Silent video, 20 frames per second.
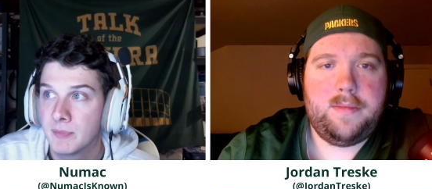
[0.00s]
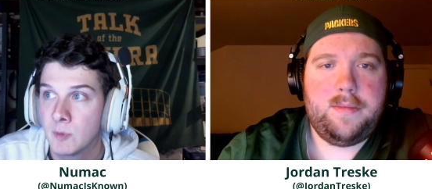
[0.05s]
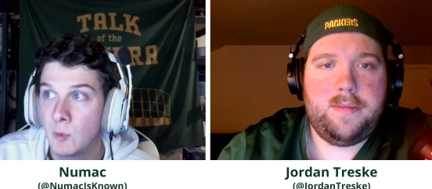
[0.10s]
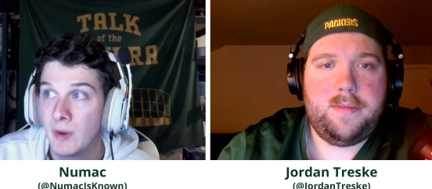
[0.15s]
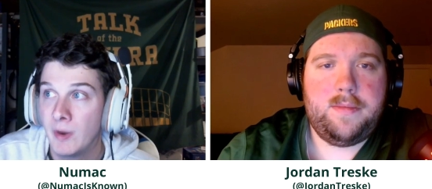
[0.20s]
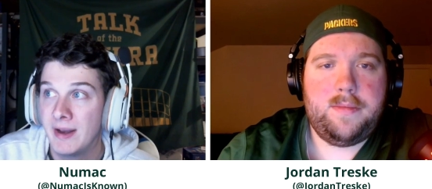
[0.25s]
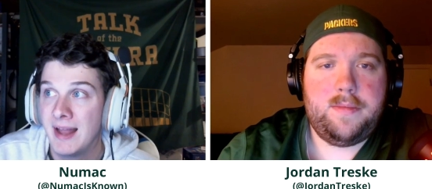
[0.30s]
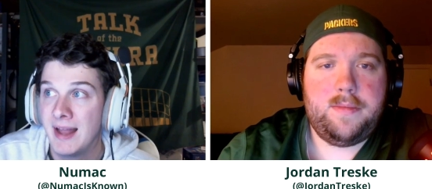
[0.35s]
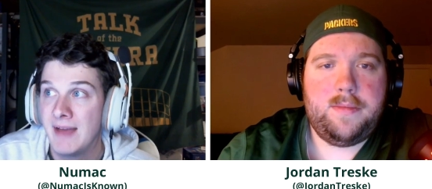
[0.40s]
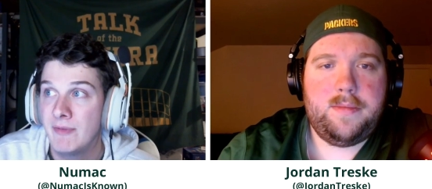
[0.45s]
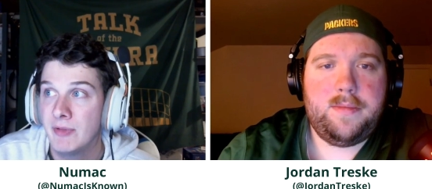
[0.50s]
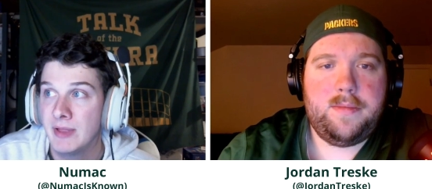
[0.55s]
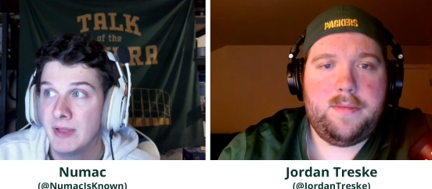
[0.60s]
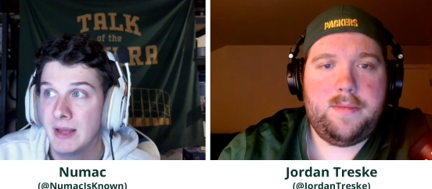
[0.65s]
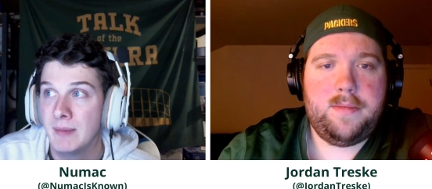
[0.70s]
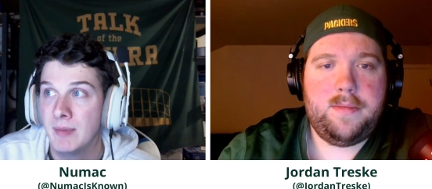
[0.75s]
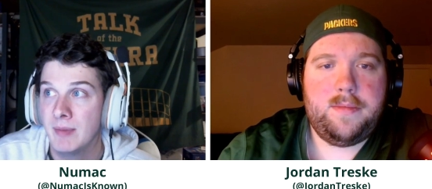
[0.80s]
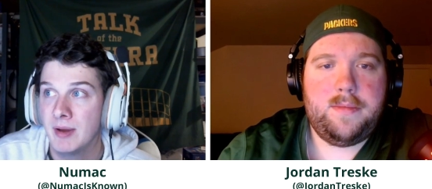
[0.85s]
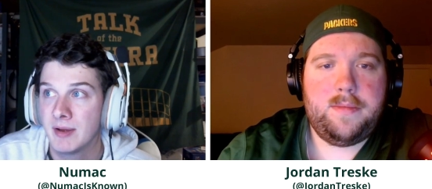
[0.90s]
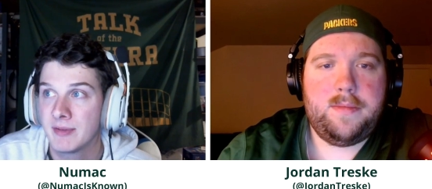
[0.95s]
Speaker 1: quite heavily
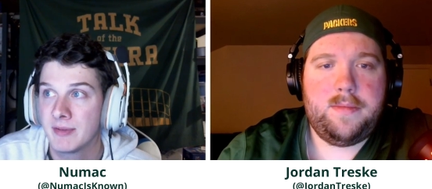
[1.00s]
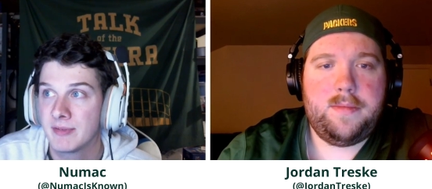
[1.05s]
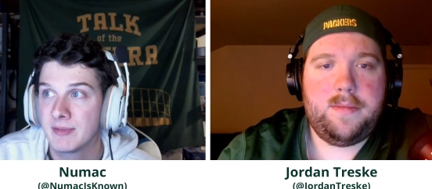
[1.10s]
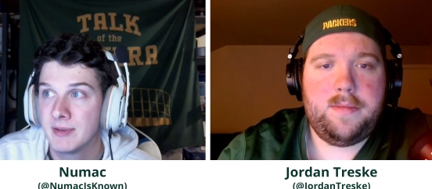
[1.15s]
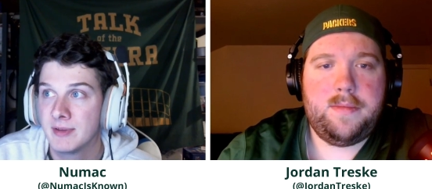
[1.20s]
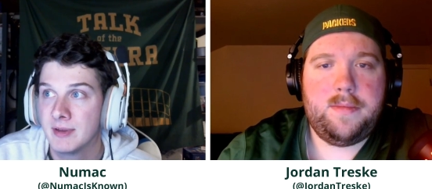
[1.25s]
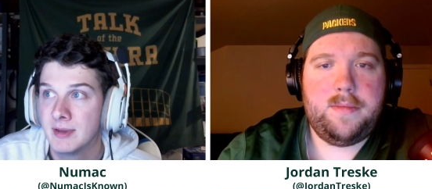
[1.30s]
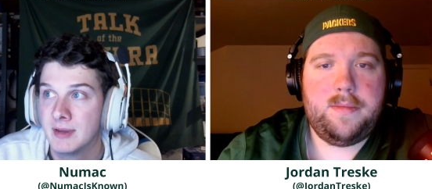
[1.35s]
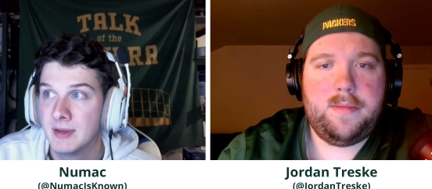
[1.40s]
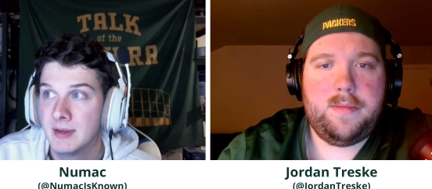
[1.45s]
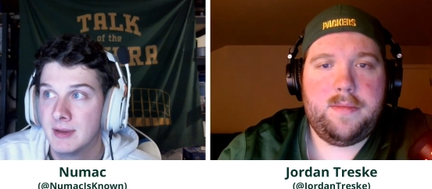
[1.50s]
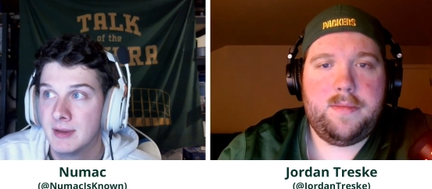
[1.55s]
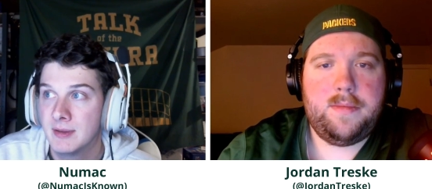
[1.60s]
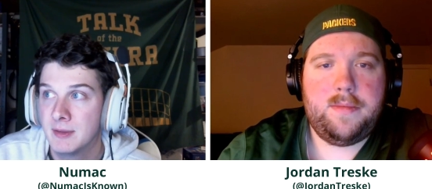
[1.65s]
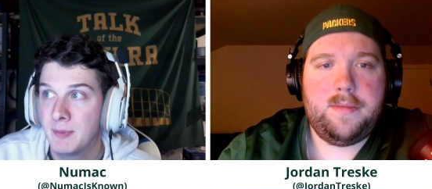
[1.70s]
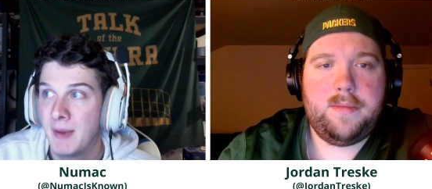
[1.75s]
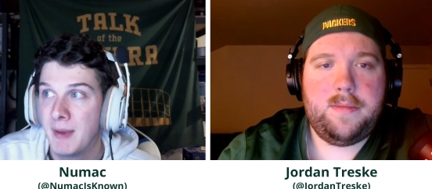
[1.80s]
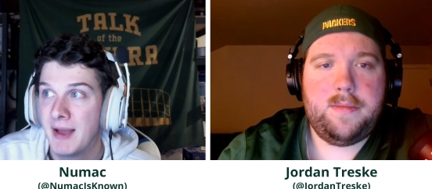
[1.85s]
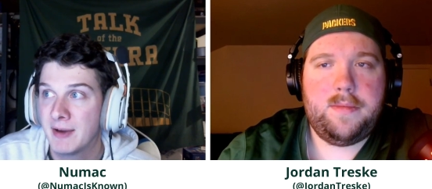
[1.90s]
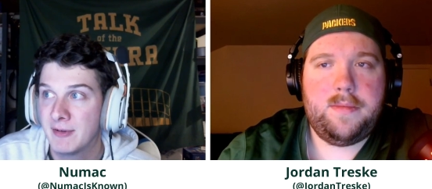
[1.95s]
amongst
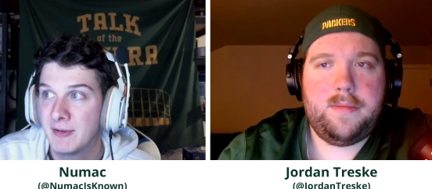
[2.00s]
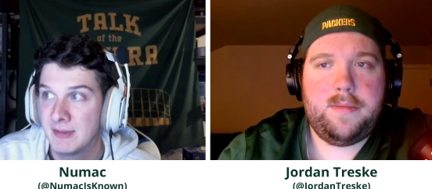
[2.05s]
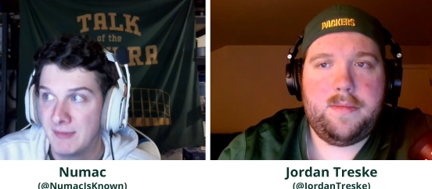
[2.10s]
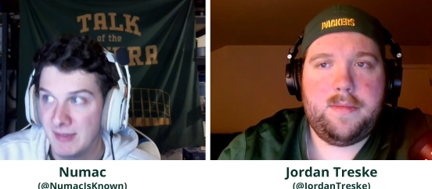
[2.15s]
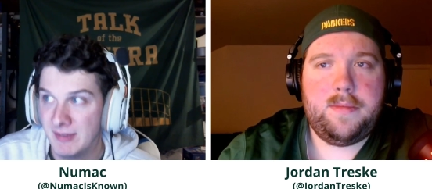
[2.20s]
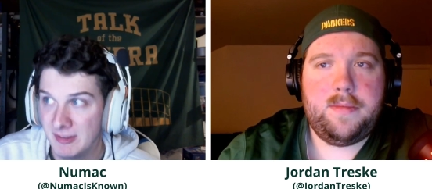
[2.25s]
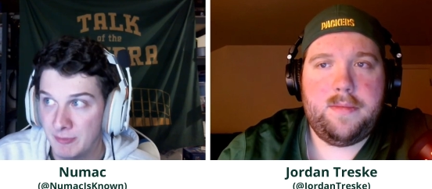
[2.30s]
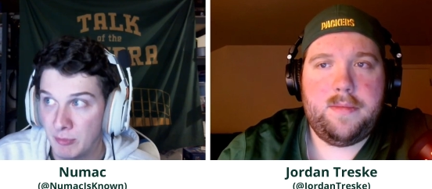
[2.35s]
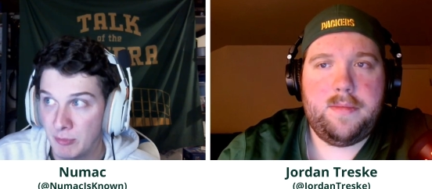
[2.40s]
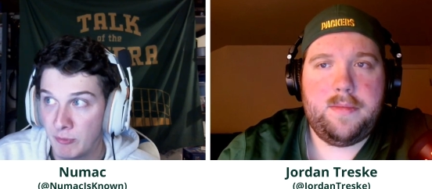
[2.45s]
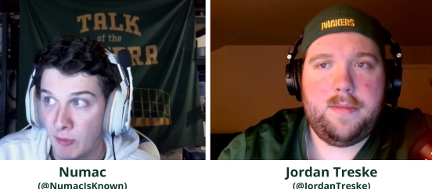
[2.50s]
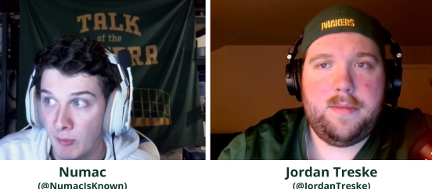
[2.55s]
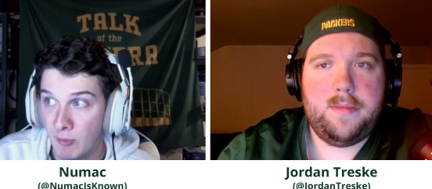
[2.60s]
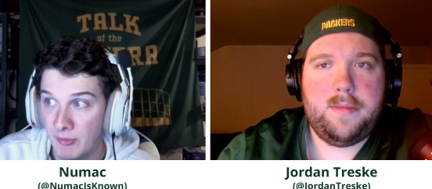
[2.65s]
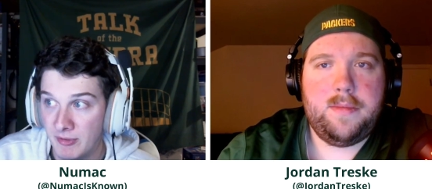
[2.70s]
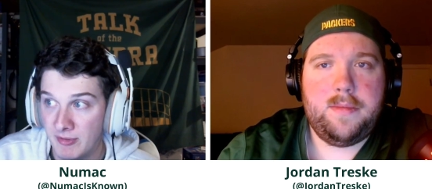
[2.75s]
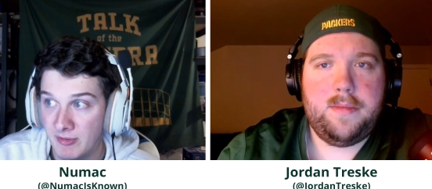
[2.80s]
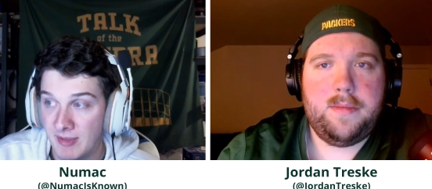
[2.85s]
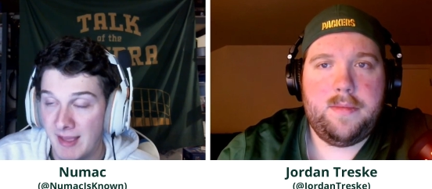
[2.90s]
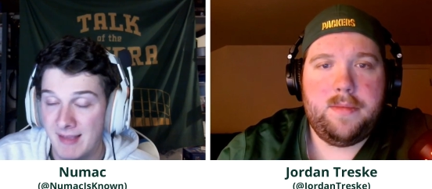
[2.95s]
the Packers' defensive
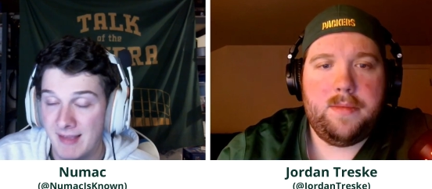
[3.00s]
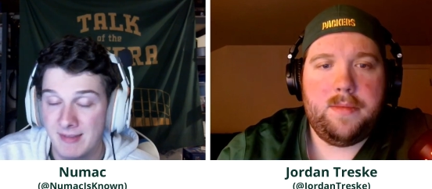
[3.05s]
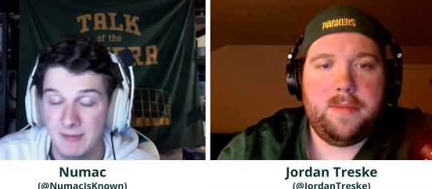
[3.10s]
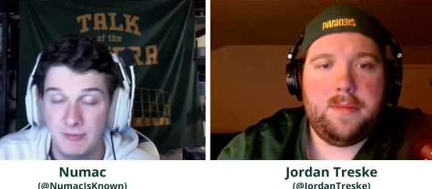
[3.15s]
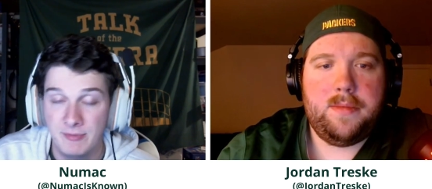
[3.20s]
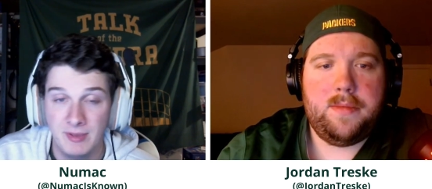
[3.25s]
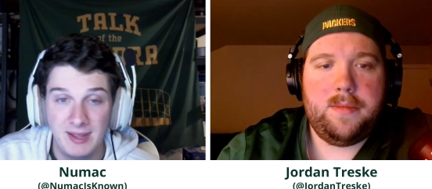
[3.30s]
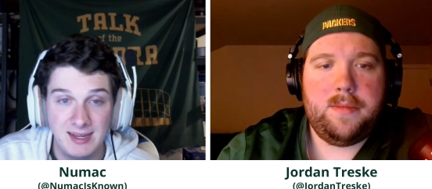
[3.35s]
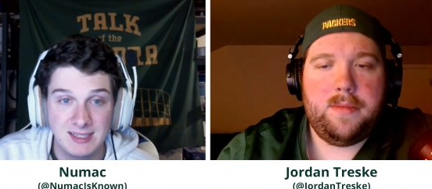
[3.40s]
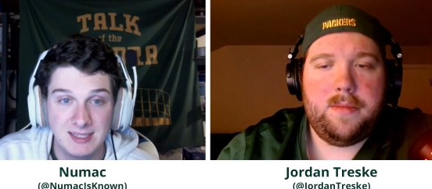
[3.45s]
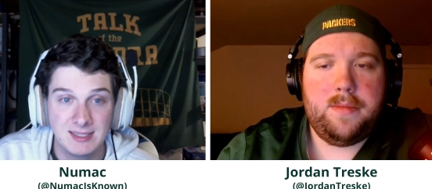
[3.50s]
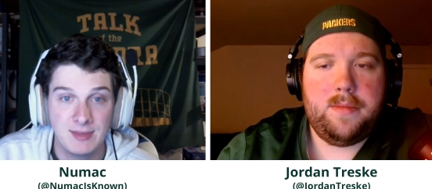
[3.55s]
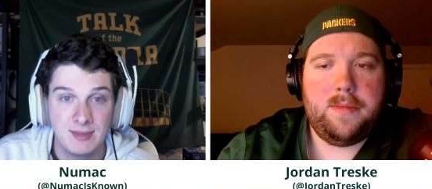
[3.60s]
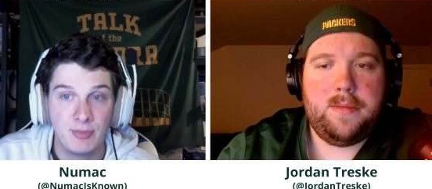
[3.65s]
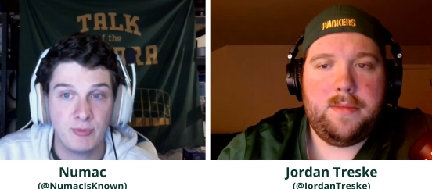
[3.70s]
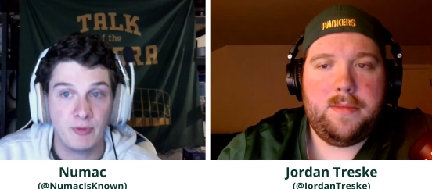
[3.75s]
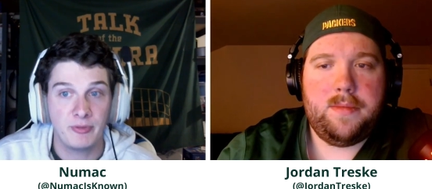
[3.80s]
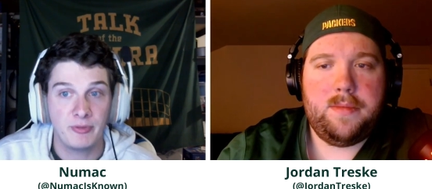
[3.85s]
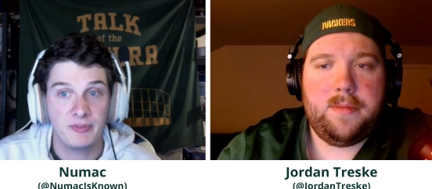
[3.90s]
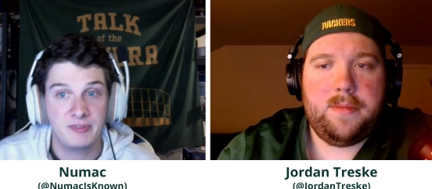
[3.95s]
performances as of late and
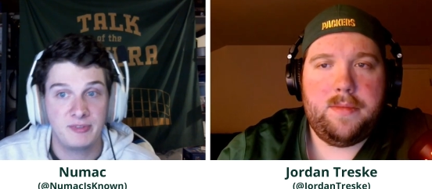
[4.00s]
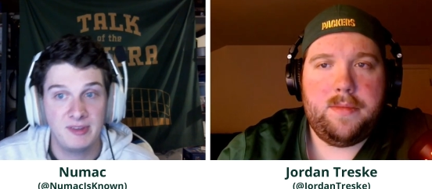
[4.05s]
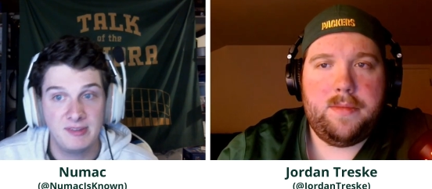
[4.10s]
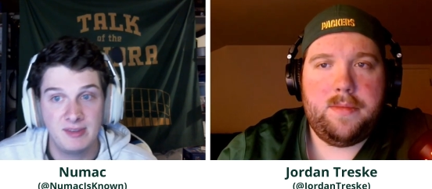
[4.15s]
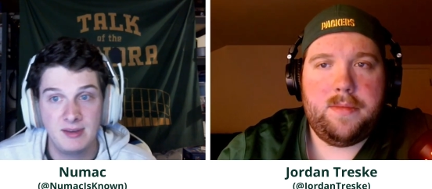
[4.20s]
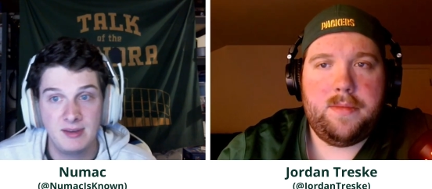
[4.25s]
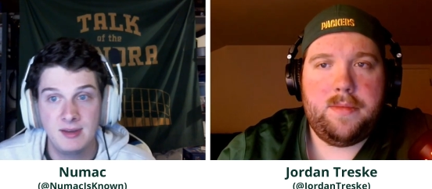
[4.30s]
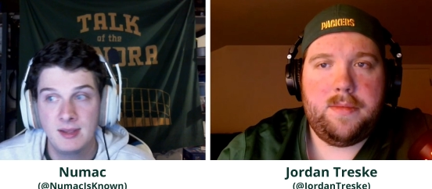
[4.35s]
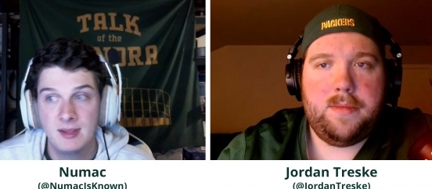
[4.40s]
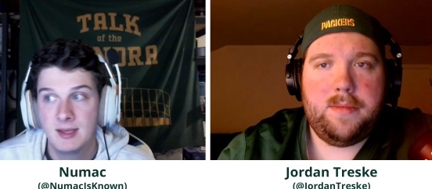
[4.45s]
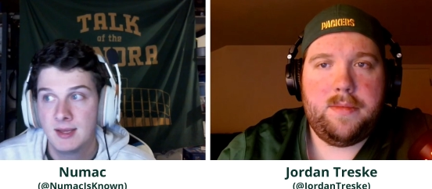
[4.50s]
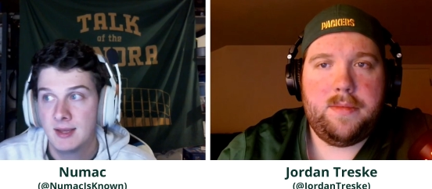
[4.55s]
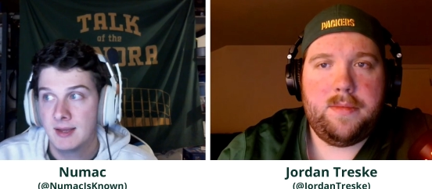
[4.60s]
throughout the season.